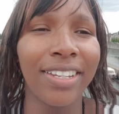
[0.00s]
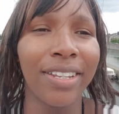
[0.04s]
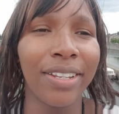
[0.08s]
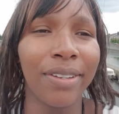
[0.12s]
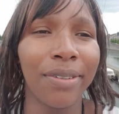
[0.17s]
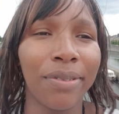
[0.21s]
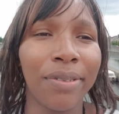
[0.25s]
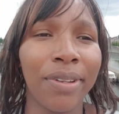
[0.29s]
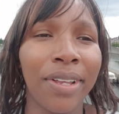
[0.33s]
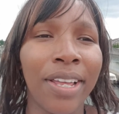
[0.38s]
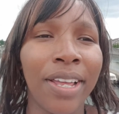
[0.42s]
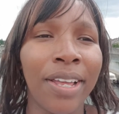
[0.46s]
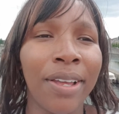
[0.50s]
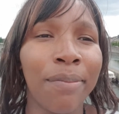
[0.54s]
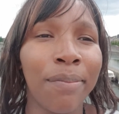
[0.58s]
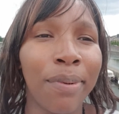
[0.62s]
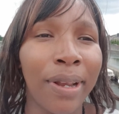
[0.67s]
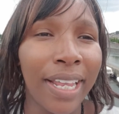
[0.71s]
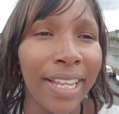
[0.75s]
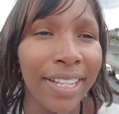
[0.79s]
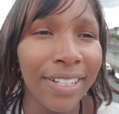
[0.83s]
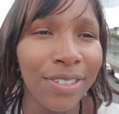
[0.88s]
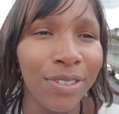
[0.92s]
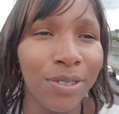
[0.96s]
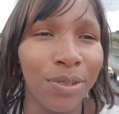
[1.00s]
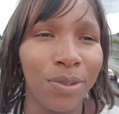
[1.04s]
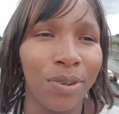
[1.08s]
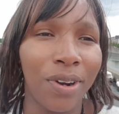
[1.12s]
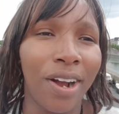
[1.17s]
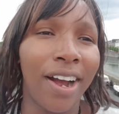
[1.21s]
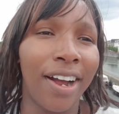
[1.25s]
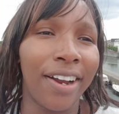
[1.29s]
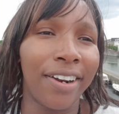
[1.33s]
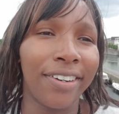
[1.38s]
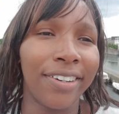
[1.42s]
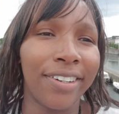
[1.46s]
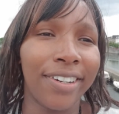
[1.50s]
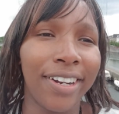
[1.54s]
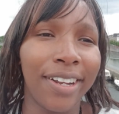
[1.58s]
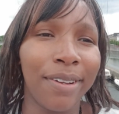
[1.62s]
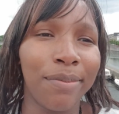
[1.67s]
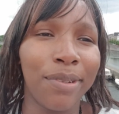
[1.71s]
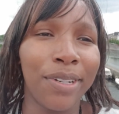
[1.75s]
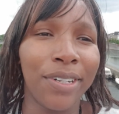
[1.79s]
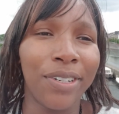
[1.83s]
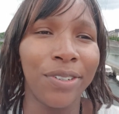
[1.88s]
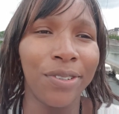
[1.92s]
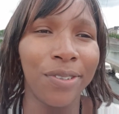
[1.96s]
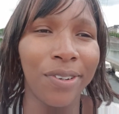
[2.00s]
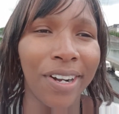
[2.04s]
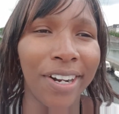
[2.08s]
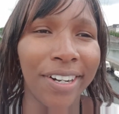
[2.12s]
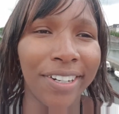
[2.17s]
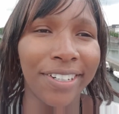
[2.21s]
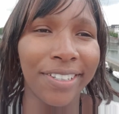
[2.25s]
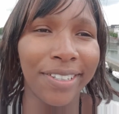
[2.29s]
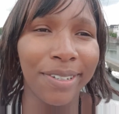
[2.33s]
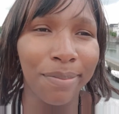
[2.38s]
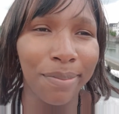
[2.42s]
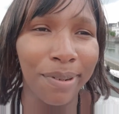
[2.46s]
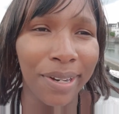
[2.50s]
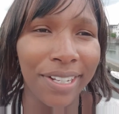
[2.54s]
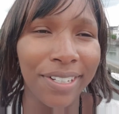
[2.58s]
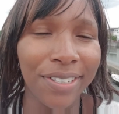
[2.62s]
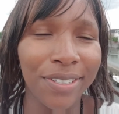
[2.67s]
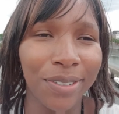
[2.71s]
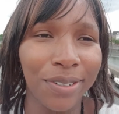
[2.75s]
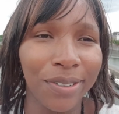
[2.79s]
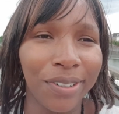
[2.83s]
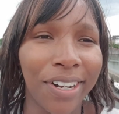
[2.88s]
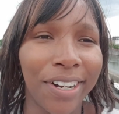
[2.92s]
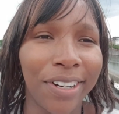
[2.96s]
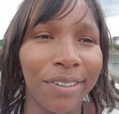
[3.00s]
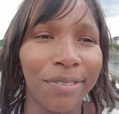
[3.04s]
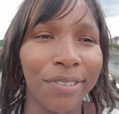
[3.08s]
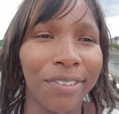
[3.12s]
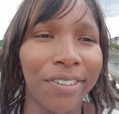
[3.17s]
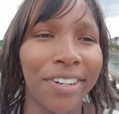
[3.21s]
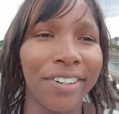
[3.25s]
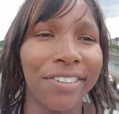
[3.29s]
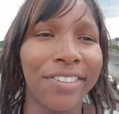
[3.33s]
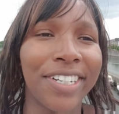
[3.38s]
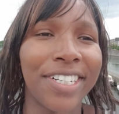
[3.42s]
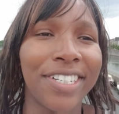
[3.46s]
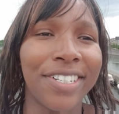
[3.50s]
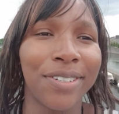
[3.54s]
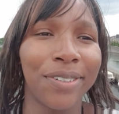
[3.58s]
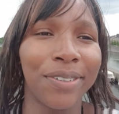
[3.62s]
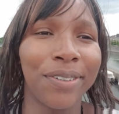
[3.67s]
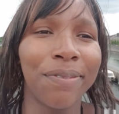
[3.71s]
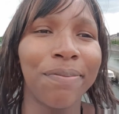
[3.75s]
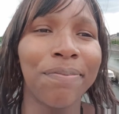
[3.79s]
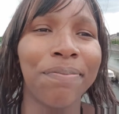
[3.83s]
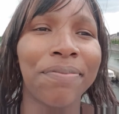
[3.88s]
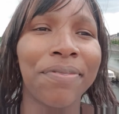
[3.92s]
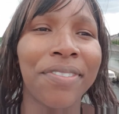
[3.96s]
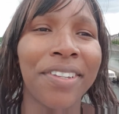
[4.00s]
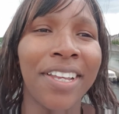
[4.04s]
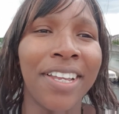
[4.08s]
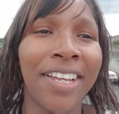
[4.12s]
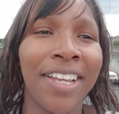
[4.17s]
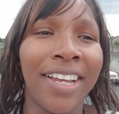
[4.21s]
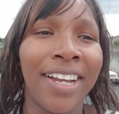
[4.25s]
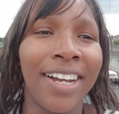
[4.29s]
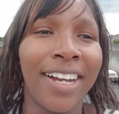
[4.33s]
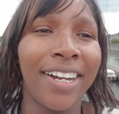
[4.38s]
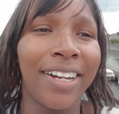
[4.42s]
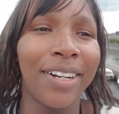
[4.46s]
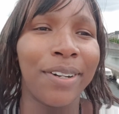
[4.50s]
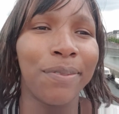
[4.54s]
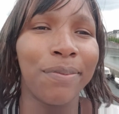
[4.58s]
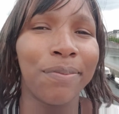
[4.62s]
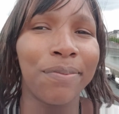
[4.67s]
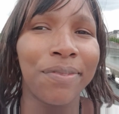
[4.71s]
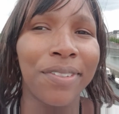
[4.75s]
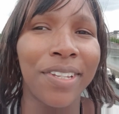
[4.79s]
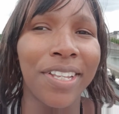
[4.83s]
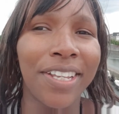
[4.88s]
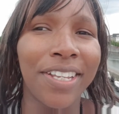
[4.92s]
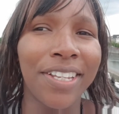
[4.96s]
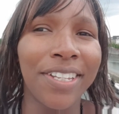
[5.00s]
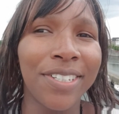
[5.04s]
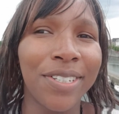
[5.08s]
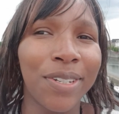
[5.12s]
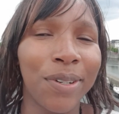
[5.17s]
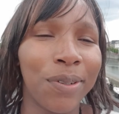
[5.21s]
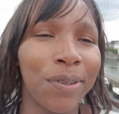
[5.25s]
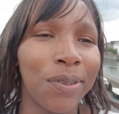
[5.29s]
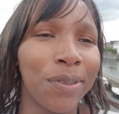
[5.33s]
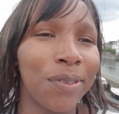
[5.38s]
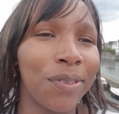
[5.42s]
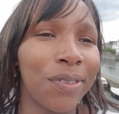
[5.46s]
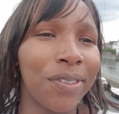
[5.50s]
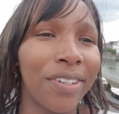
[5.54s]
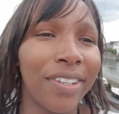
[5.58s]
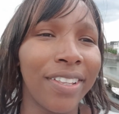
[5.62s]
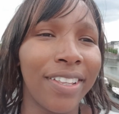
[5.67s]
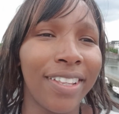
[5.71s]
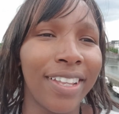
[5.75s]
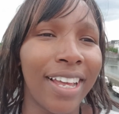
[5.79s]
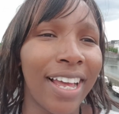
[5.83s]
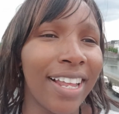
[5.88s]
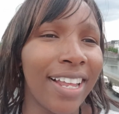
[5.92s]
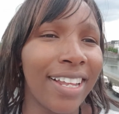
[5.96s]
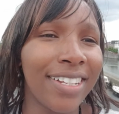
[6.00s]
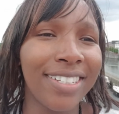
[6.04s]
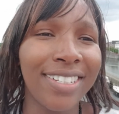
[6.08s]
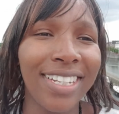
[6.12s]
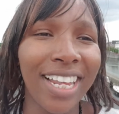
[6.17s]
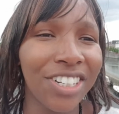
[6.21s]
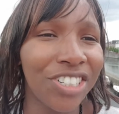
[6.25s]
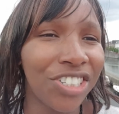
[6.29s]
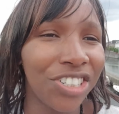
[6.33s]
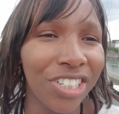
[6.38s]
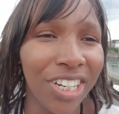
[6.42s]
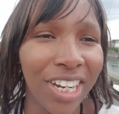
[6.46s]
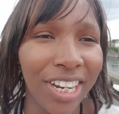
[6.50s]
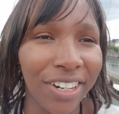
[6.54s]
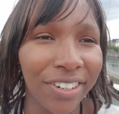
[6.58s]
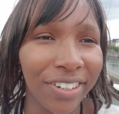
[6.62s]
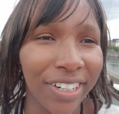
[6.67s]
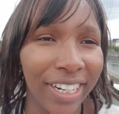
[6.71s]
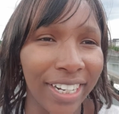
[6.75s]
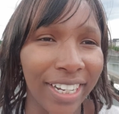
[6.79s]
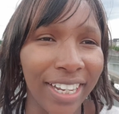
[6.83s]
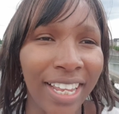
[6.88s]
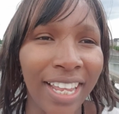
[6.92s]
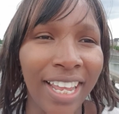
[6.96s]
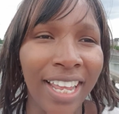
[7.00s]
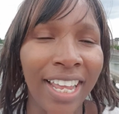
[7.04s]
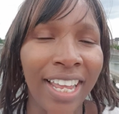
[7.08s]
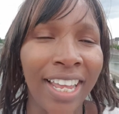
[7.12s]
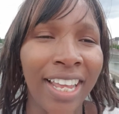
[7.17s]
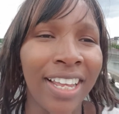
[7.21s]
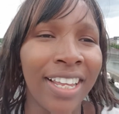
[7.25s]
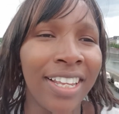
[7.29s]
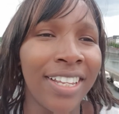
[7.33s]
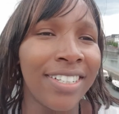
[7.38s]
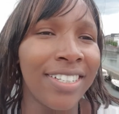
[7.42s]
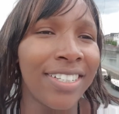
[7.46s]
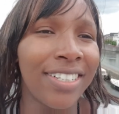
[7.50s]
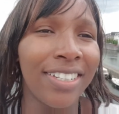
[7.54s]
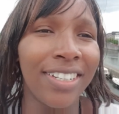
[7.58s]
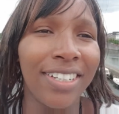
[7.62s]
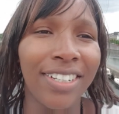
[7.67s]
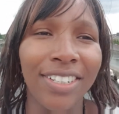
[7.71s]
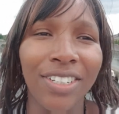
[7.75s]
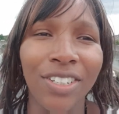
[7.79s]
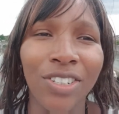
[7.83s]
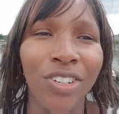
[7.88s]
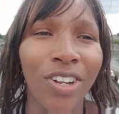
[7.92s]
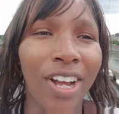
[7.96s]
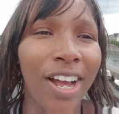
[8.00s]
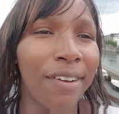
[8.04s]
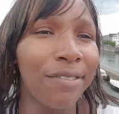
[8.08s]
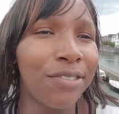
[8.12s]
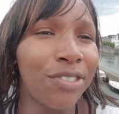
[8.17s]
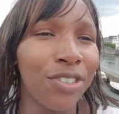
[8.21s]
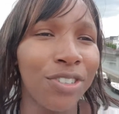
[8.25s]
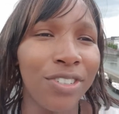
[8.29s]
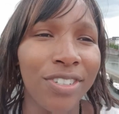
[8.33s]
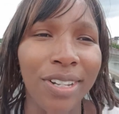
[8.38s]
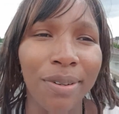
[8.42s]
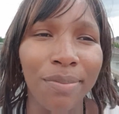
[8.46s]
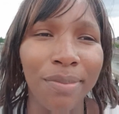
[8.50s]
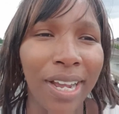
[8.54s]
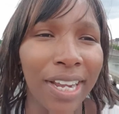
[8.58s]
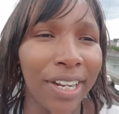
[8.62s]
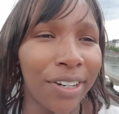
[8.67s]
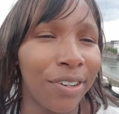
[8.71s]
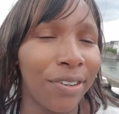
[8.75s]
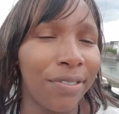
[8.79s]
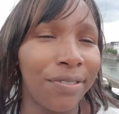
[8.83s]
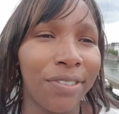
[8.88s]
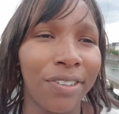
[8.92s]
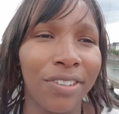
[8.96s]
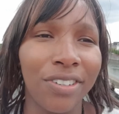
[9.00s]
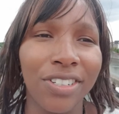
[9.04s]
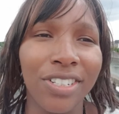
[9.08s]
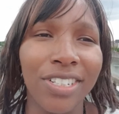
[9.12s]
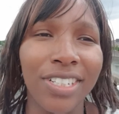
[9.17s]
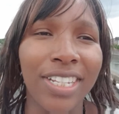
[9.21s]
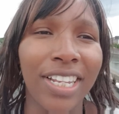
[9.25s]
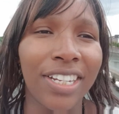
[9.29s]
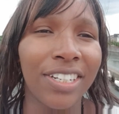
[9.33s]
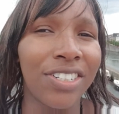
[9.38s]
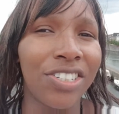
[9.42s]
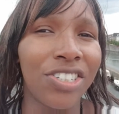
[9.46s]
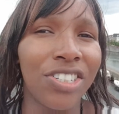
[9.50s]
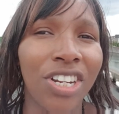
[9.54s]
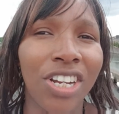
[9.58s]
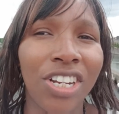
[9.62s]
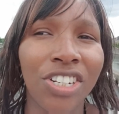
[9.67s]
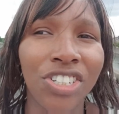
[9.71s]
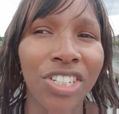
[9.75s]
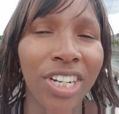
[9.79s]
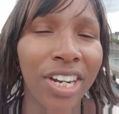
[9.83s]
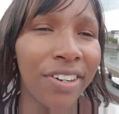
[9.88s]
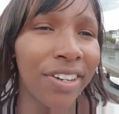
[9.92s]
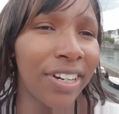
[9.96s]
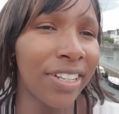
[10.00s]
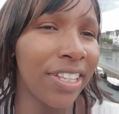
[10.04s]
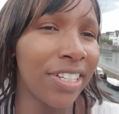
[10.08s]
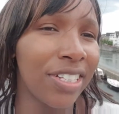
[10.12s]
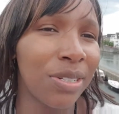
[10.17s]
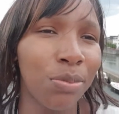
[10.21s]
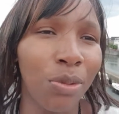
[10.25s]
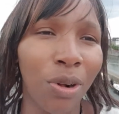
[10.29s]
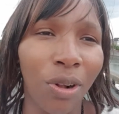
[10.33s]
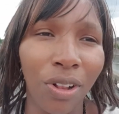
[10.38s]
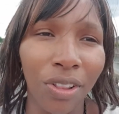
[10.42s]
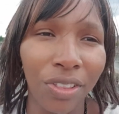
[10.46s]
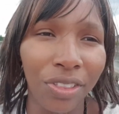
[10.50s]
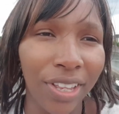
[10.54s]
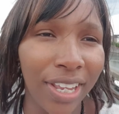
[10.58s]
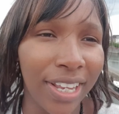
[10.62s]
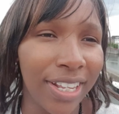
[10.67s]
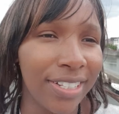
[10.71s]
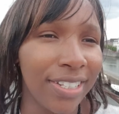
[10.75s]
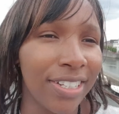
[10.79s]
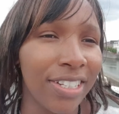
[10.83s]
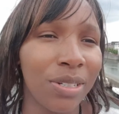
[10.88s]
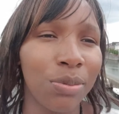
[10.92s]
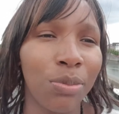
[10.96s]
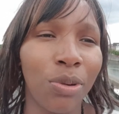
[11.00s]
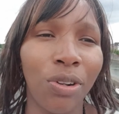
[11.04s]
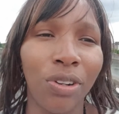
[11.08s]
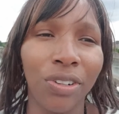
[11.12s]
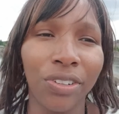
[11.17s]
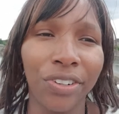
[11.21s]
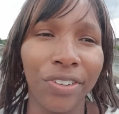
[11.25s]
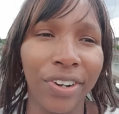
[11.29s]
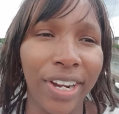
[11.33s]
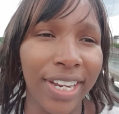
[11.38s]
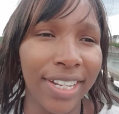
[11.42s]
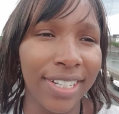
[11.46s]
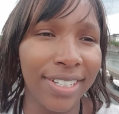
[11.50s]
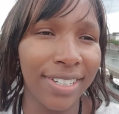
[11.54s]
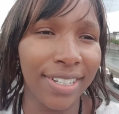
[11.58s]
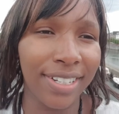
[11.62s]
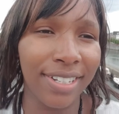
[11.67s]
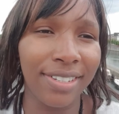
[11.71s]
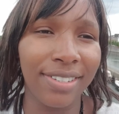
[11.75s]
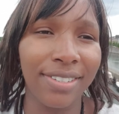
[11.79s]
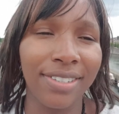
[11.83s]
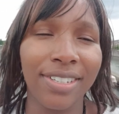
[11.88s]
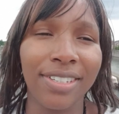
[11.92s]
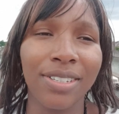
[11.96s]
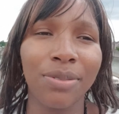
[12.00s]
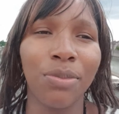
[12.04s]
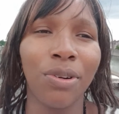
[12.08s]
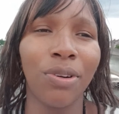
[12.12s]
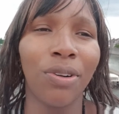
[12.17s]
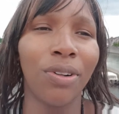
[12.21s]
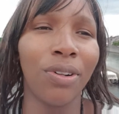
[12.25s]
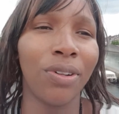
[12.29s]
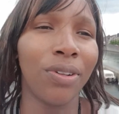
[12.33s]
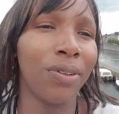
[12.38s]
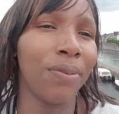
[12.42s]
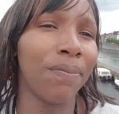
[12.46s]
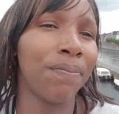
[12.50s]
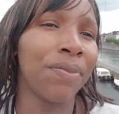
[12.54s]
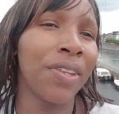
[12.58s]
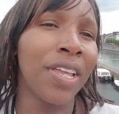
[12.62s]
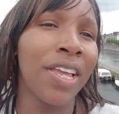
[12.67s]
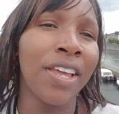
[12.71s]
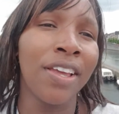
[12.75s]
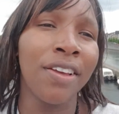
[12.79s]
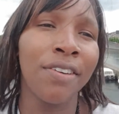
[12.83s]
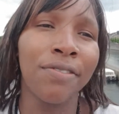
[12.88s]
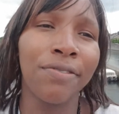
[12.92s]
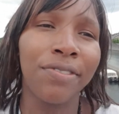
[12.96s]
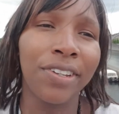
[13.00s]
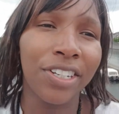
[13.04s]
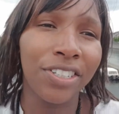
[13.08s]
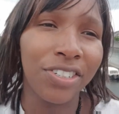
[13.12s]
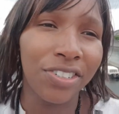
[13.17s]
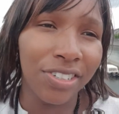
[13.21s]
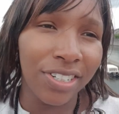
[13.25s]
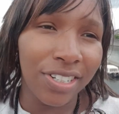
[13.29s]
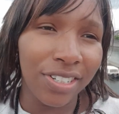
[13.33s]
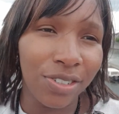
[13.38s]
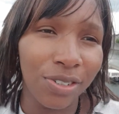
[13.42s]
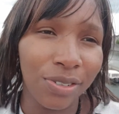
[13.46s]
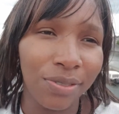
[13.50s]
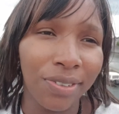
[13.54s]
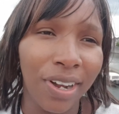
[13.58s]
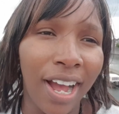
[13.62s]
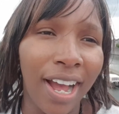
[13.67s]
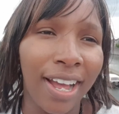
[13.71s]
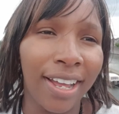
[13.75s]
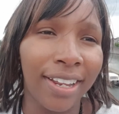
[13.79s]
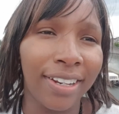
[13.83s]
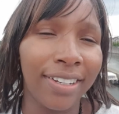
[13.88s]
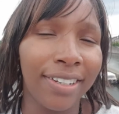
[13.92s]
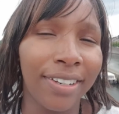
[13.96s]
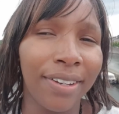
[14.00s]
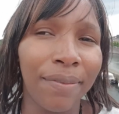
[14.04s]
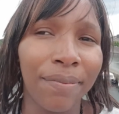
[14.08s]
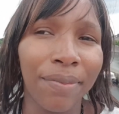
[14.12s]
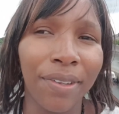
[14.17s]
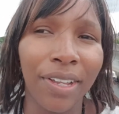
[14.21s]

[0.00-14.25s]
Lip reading: the place you are. I mean, you are in the place you are for a reason. So start sharing. You don't have to use a microphone. Start sharing the small things, the small graces, the small victories you've had